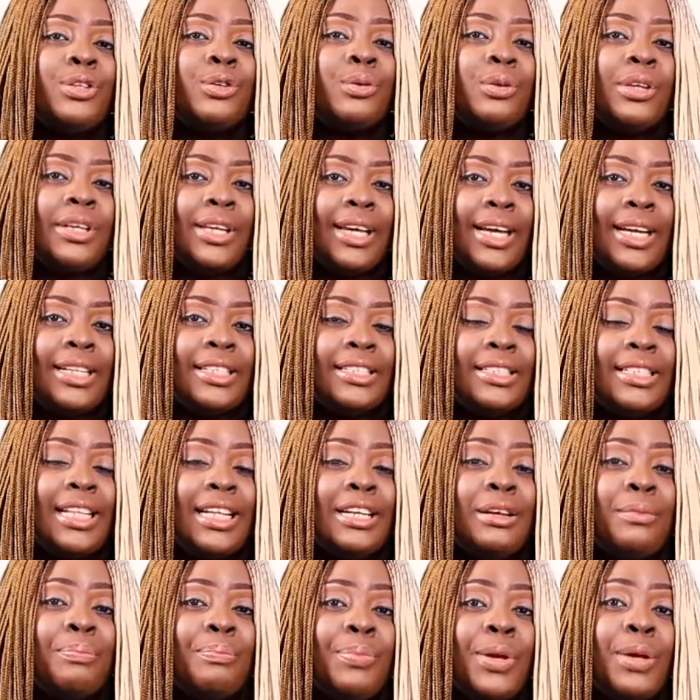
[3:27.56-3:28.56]
it will get
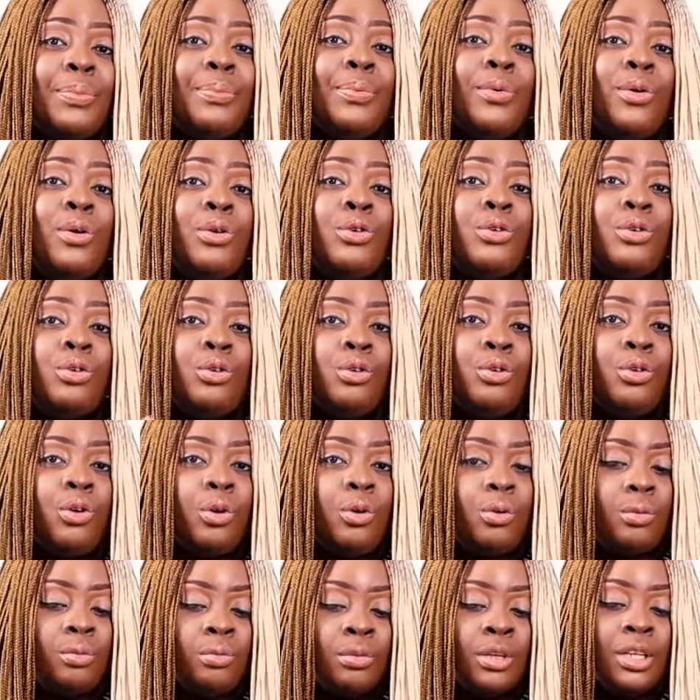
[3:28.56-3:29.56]
that the people you
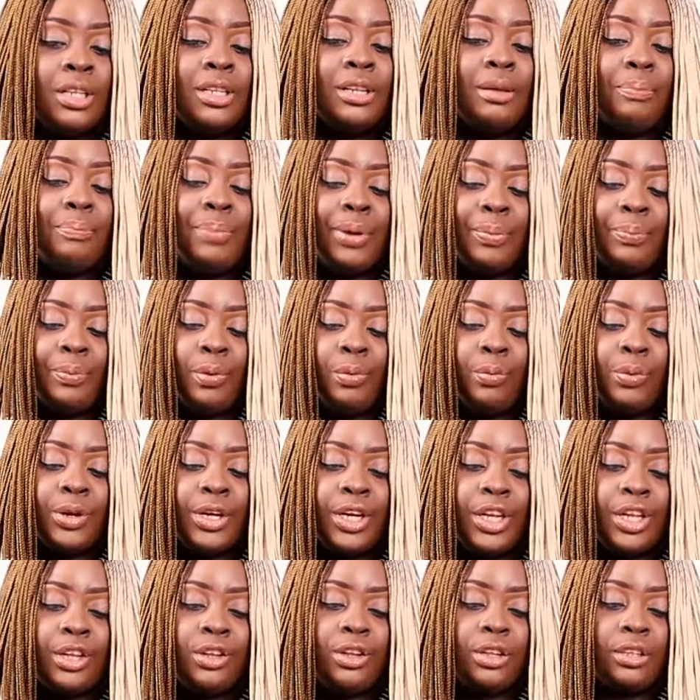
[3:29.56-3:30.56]
know, the people
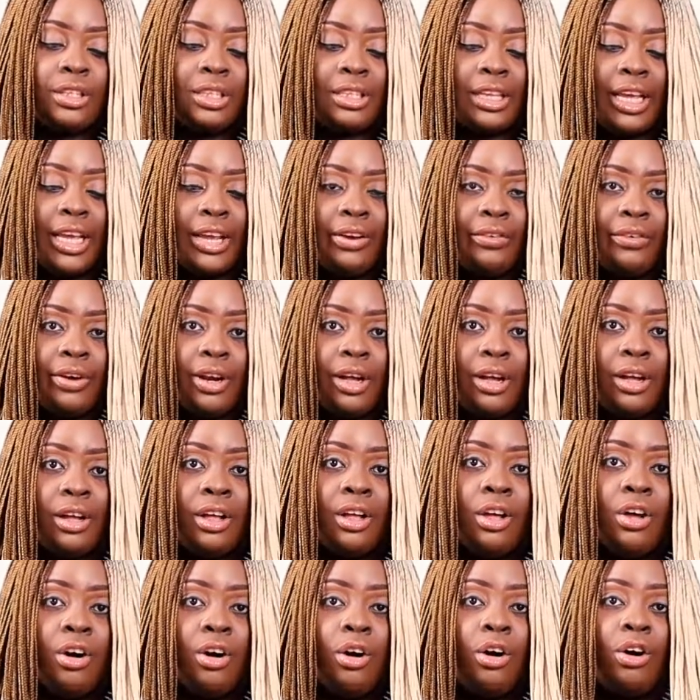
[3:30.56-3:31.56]
within your area
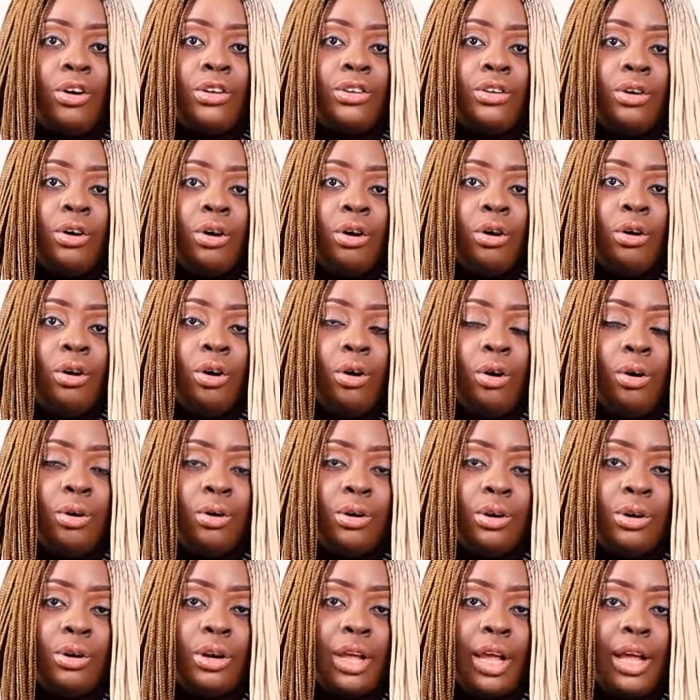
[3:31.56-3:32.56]
or your
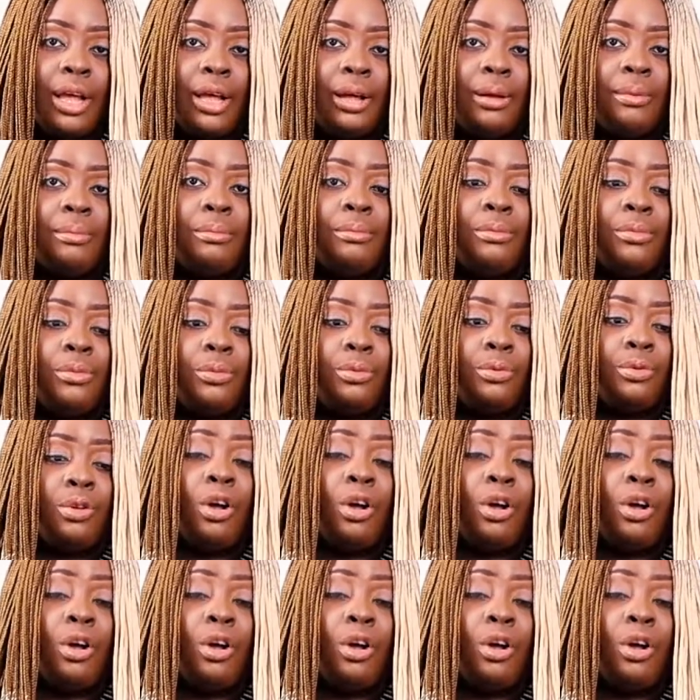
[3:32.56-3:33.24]
own